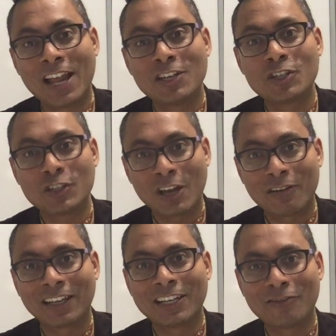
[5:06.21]
and
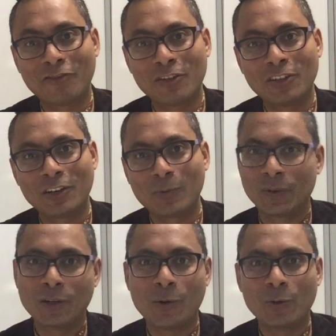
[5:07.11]
sharing it further
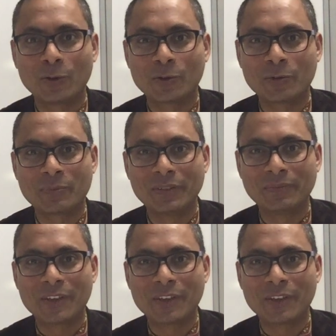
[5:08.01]
with the whole group.